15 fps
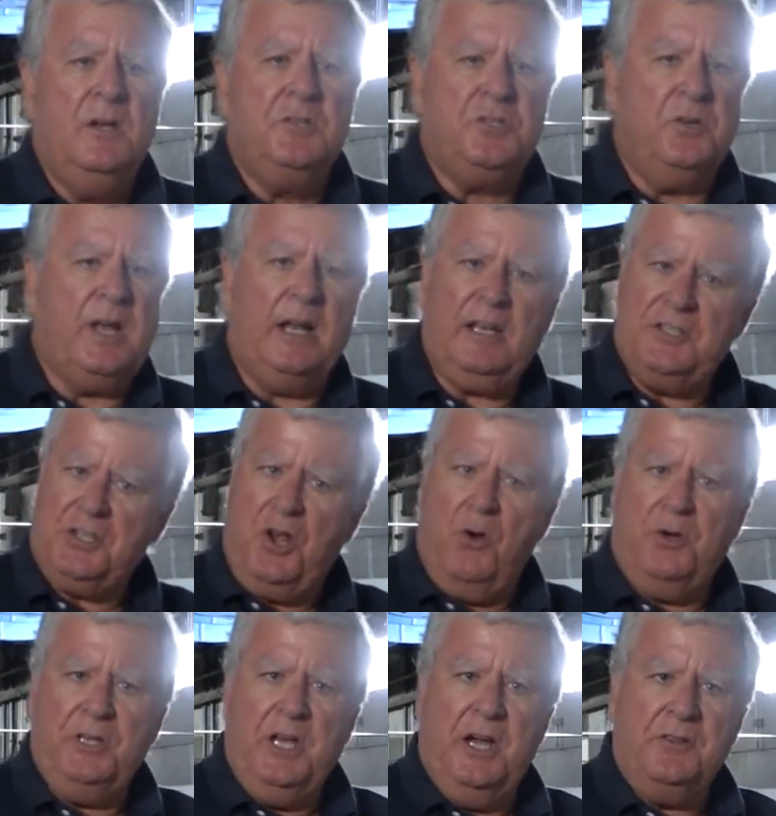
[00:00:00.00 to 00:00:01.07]
So now let's
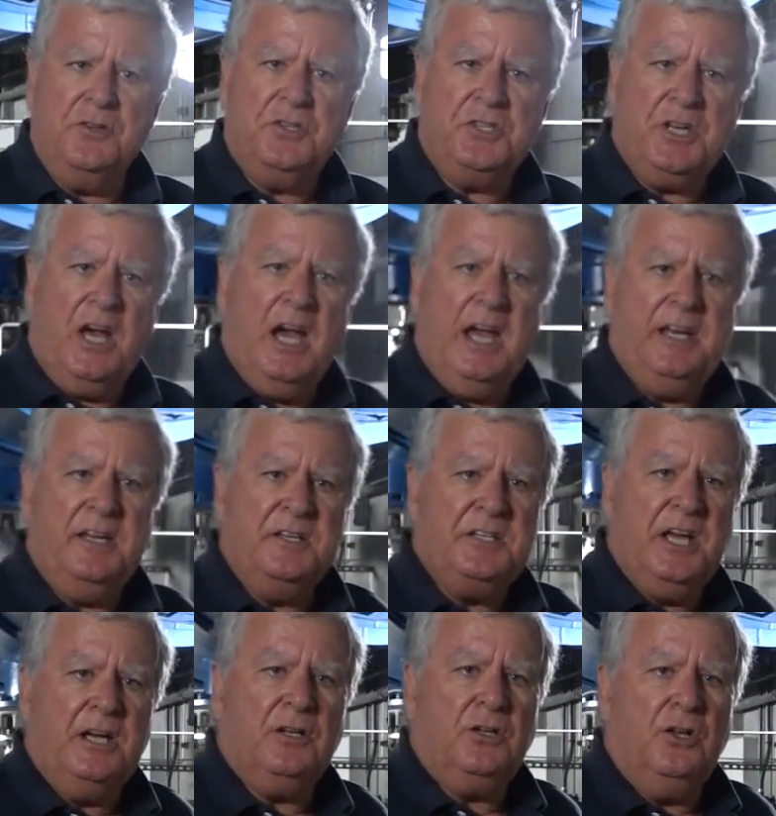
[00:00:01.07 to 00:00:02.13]
go on the other side and
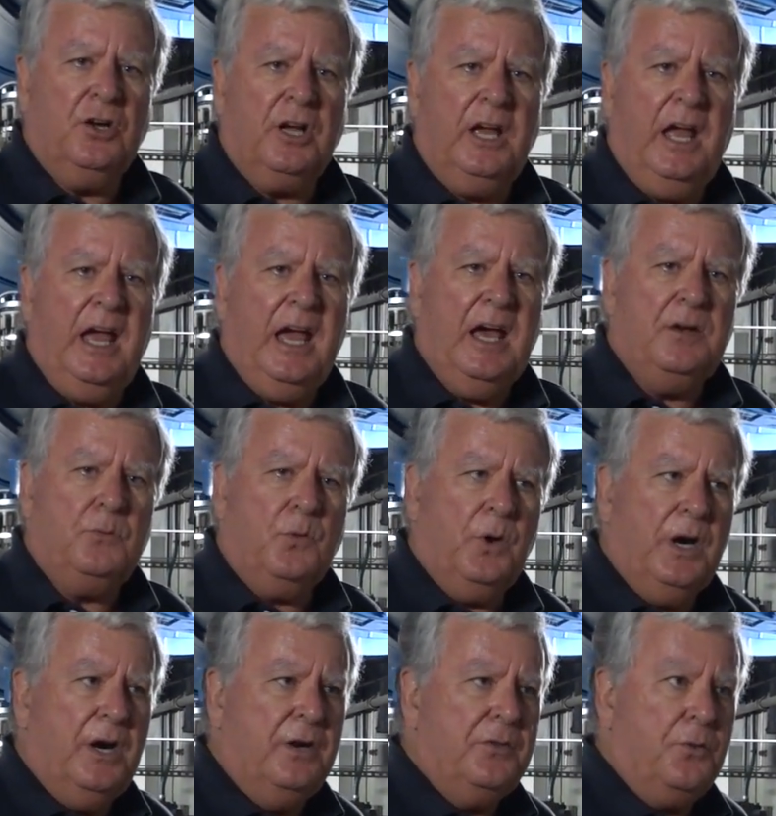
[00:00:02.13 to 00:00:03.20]
take a look at
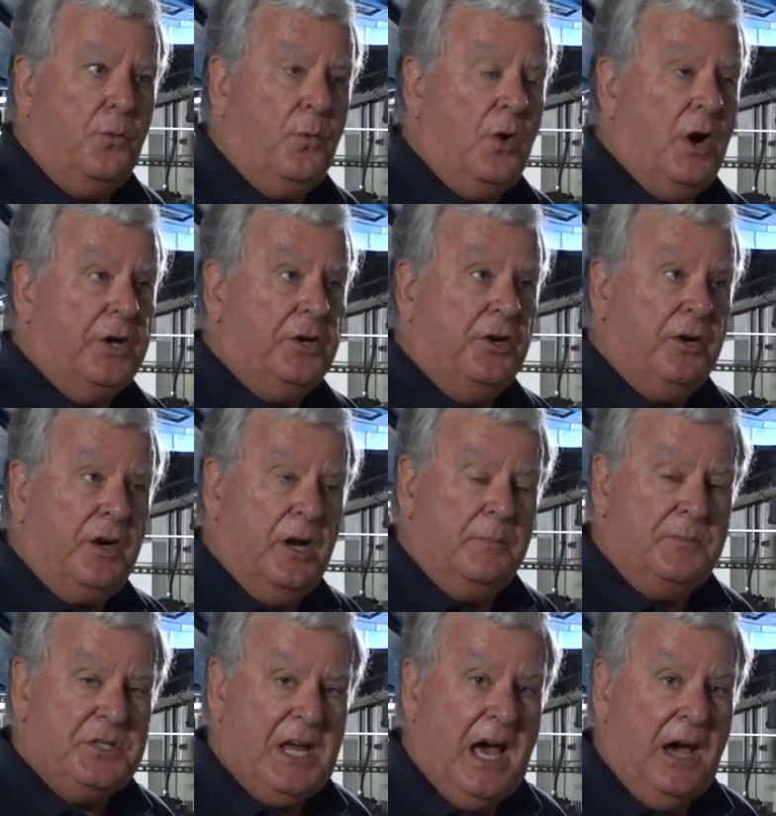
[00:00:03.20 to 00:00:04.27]
where the water
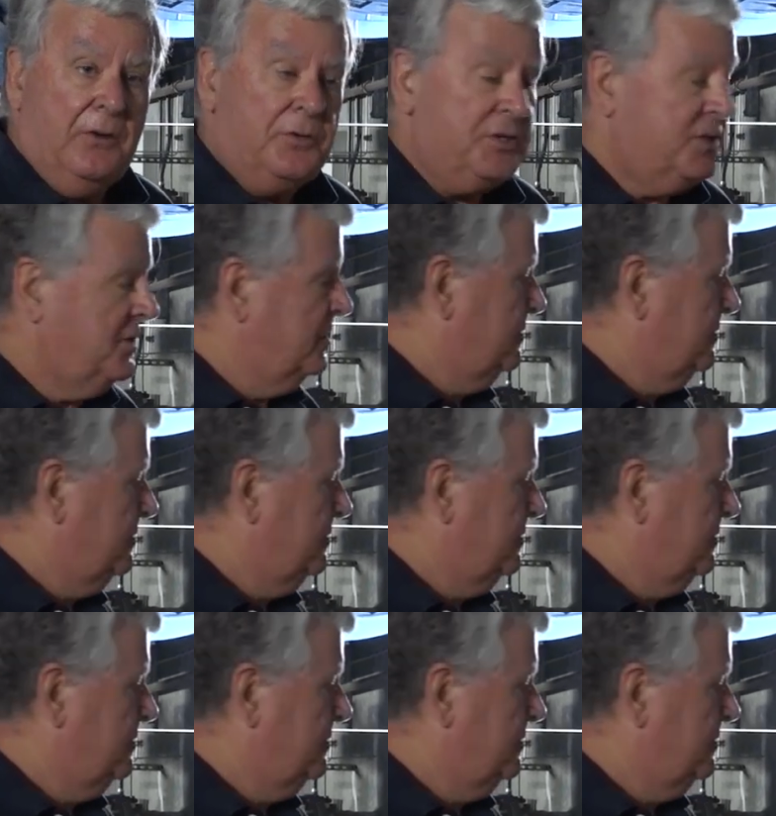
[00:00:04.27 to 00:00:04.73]
comes out.